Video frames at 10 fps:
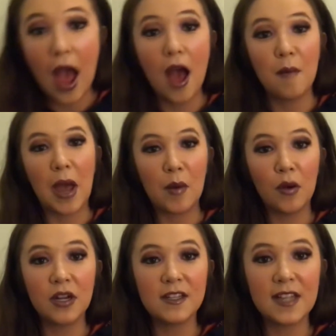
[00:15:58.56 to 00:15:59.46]
I
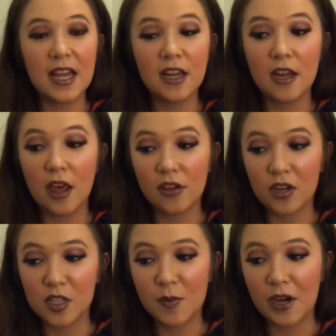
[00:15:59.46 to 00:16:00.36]
want to say another
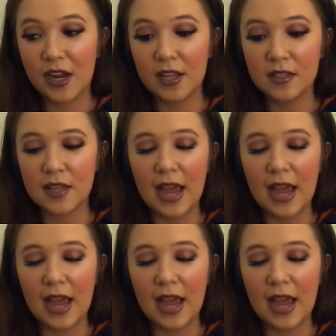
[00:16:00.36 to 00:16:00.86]
experience.